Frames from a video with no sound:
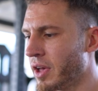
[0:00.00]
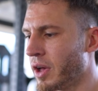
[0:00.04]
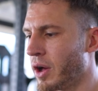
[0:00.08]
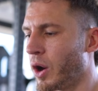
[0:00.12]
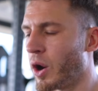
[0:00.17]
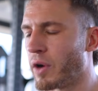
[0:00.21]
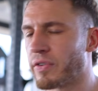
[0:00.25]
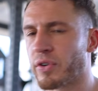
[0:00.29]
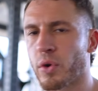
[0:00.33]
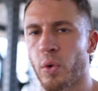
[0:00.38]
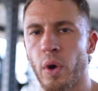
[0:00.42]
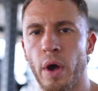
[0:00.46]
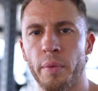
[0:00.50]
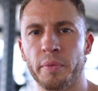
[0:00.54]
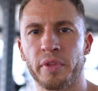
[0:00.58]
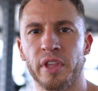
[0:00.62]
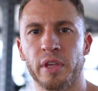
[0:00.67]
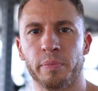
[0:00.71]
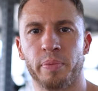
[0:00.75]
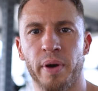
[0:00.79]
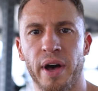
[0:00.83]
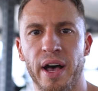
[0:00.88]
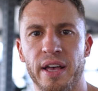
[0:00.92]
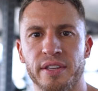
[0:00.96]
overwhelmingly
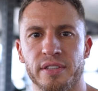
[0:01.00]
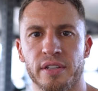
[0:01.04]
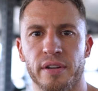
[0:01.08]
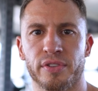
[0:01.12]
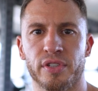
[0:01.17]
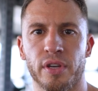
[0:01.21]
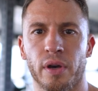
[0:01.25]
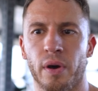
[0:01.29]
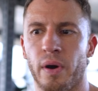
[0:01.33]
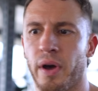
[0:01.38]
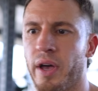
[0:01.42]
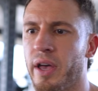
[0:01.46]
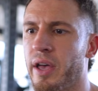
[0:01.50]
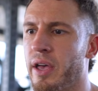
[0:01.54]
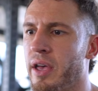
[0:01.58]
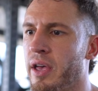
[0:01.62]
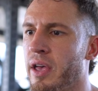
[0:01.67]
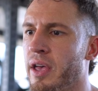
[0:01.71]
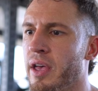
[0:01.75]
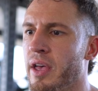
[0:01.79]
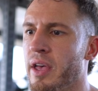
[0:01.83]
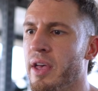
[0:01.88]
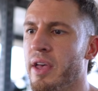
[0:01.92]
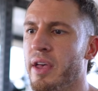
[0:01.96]
positive, so
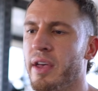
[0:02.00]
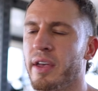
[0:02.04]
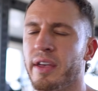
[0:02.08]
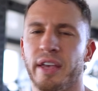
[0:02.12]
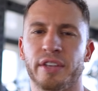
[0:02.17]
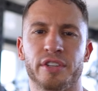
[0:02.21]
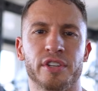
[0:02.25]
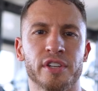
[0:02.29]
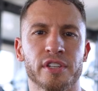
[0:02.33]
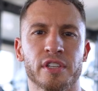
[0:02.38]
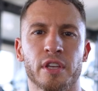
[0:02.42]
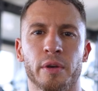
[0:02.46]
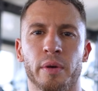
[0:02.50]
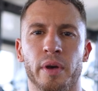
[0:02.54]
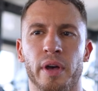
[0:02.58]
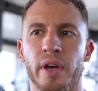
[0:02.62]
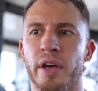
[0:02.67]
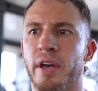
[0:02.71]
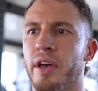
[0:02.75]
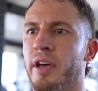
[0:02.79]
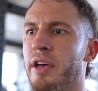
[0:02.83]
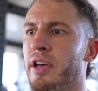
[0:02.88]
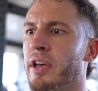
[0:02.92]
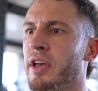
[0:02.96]
it's just a
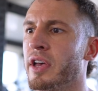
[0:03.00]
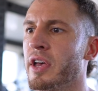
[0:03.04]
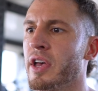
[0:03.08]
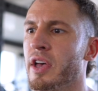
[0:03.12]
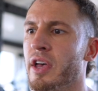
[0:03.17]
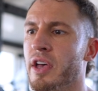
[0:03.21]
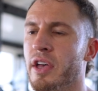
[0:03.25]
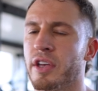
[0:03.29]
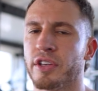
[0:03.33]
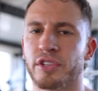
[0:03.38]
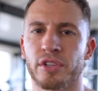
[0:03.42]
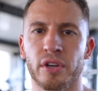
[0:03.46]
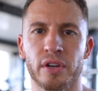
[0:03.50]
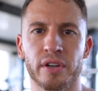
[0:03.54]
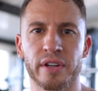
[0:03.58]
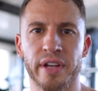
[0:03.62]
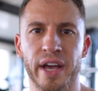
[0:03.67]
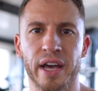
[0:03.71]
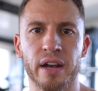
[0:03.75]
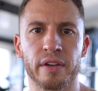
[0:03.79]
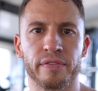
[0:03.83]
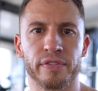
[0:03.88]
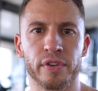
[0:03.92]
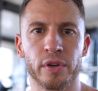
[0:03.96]
certain
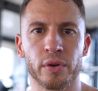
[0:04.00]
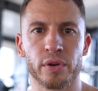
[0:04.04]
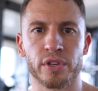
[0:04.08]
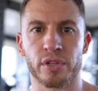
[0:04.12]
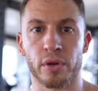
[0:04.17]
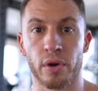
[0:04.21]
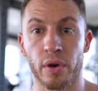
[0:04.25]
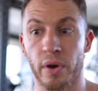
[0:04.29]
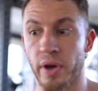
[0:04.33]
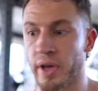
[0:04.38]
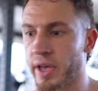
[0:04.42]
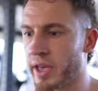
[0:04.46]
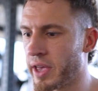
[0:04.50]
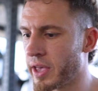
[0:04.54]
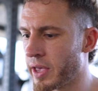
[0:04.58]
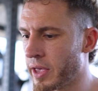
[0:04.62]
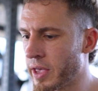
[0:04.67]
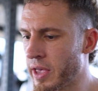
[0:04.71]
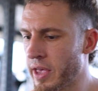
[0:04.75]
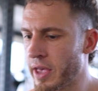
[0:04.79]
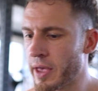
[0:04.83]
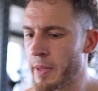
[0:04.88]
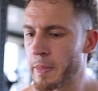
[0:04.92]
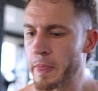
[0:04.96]
kind of viewer. So
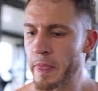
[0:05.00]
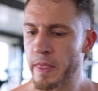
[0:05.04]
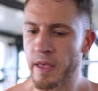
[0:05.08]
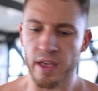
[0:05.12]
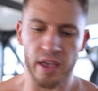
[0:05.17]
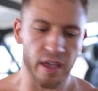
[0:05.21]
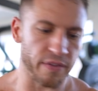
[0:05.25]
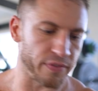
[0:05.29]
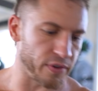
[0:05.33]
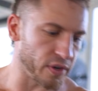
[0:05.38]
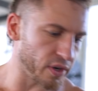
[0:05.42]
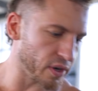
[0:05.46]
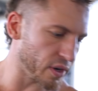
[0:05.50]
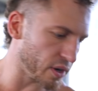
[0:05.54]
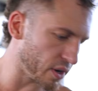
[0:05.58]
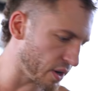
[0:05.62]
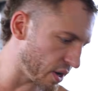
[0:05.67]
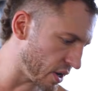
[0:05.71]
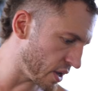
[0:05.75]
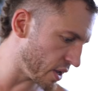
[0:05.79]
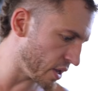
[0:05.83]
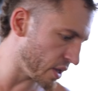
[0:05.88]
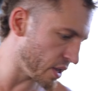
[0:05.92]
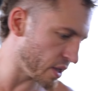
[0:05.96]
if you're
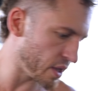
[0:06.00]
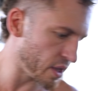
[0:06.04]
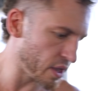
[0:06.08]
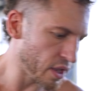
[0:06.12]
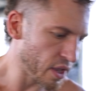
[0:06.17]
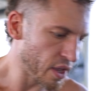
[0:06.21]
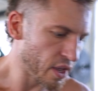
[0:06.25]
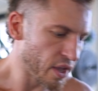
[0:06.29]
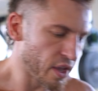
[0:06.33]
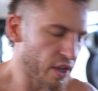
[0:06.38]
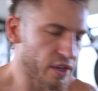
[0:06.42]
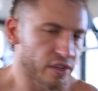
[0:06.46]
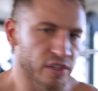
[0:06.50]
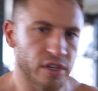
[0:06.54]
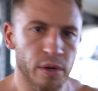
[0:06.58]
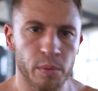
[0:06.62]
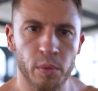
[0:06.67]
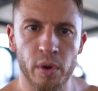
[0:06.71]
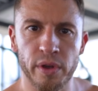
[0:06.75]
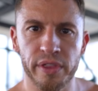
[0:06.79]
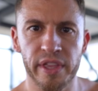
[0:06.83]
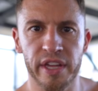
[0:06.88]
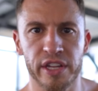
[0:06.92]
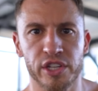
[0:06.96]

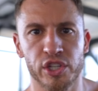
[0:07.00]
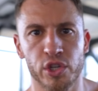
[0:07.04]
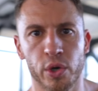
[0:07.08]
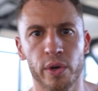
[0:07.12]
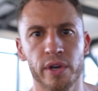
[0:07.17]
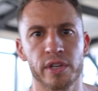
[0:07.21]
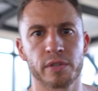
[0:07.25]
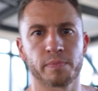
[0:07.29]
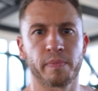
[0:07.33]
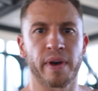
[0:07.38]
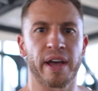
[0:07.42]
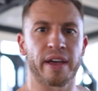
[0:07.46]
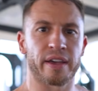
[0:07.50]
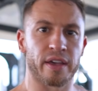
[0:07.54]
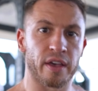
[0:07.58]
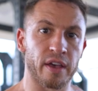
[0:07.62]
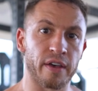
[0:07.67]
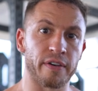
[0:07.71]
someone that enjoys my